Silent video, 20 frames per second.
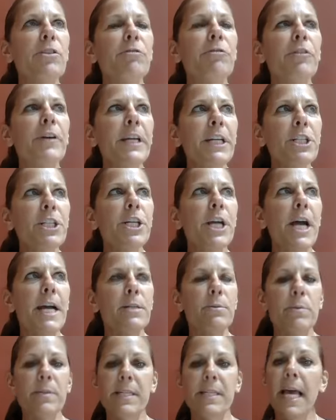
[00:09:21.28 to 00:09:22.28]
the
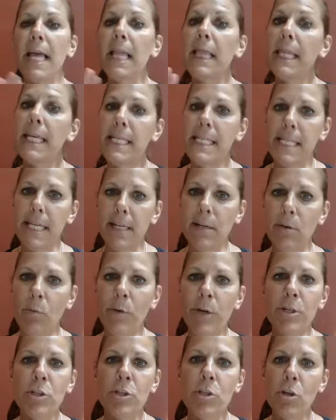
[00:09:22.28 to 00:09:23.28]
franchise was like, listen,
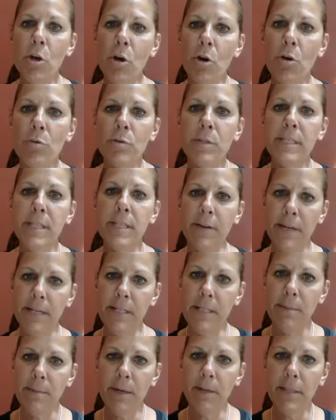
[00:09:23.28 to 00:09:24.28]
we're so
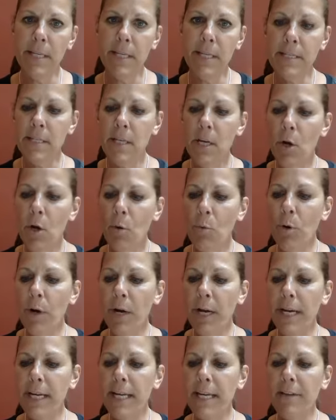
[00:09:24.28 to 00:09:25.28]
serious about this. We're
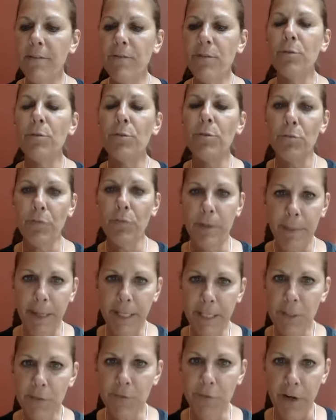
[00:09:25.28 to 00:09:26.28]
going to give you three
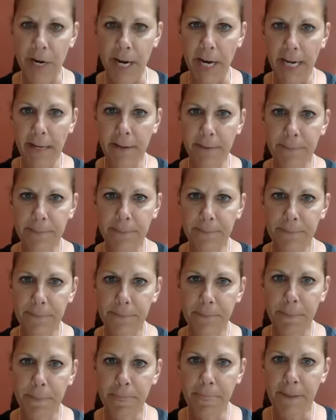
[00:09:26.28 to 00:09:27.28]
months free
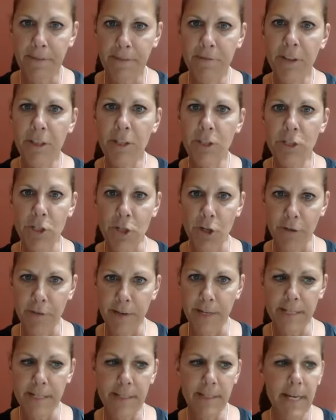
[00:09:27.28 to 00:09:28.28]
for the
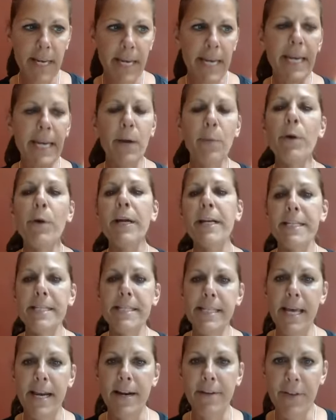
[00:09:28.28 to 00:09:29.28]
service and we're going to
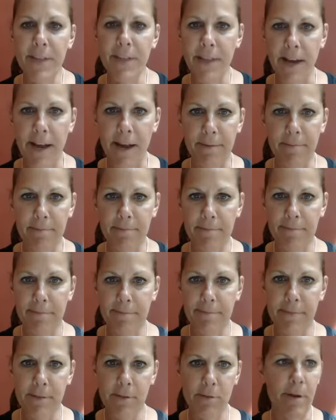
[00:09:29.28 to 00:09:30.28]
set everything up.
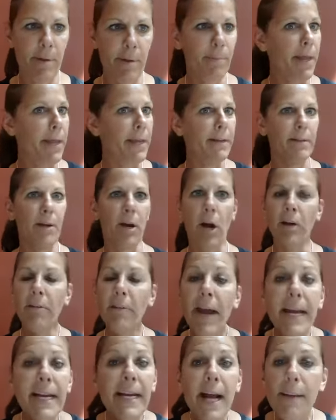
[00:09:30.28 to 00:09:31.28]
So oh. I'm like, all
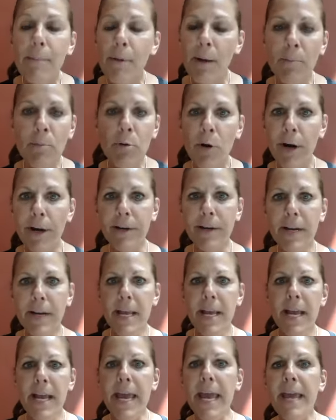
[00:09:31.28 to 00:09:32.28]
right, I'm on board.
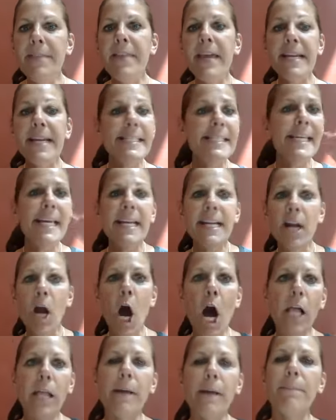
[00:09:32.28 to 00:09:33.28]
And they said it.
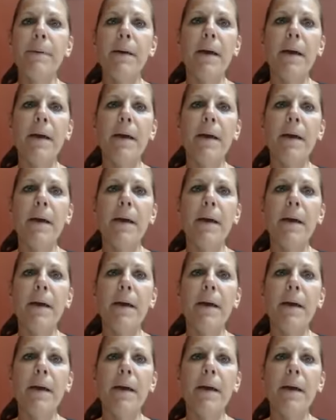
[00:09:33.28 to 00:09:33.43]
I know to